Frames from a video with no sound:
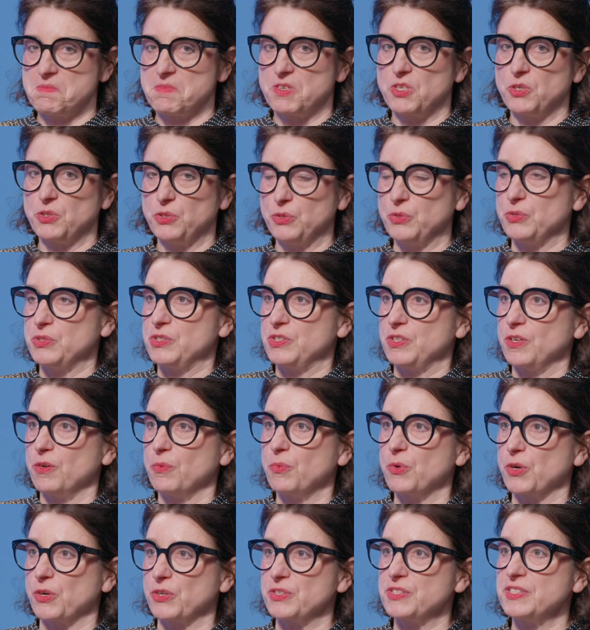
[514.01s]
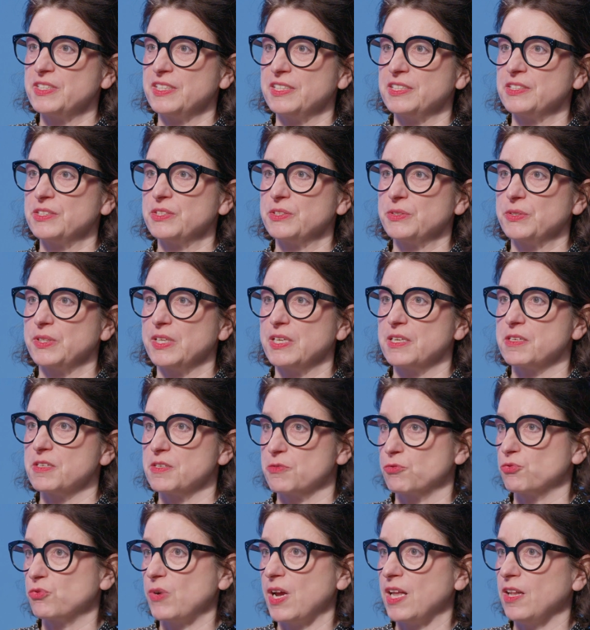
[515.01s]
to use your words, into
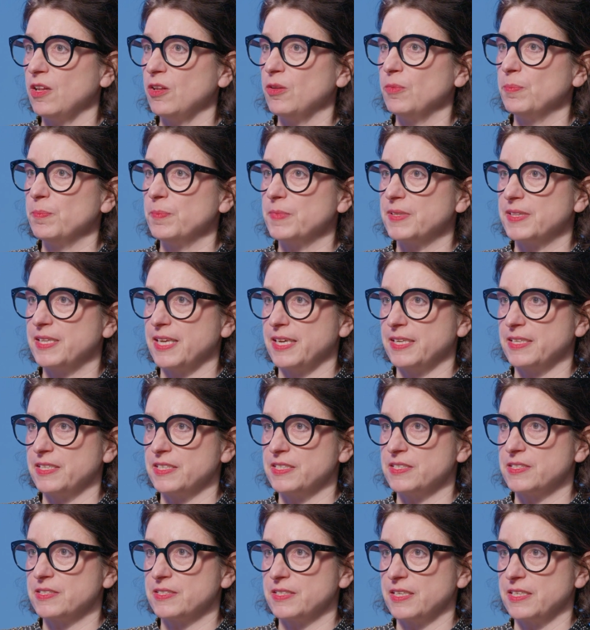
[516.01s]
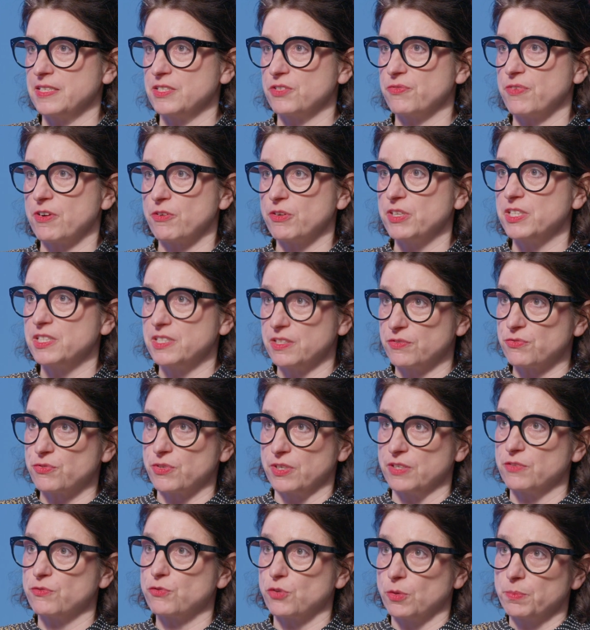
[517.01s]
a realm that is very
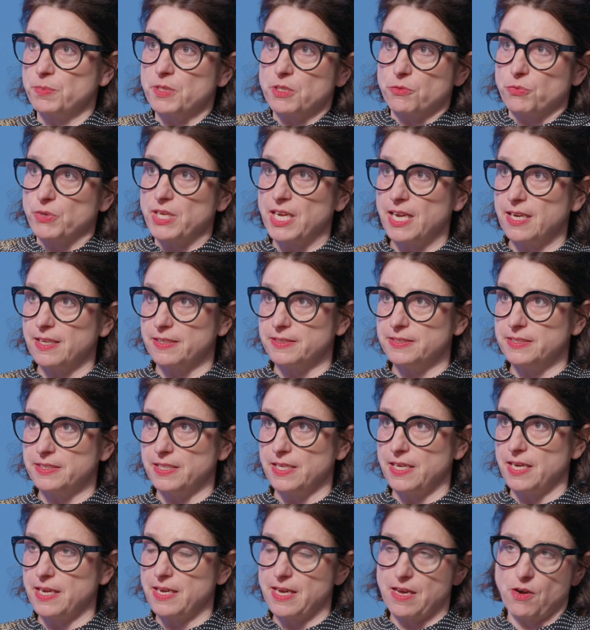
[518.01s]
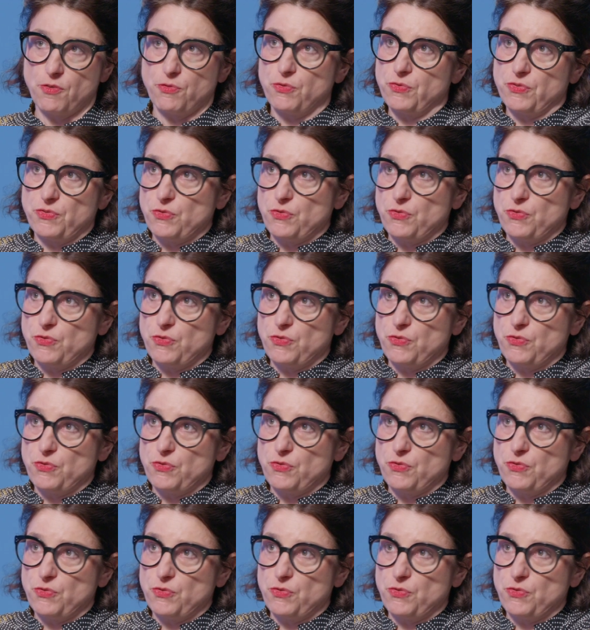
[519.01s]
different from the reality of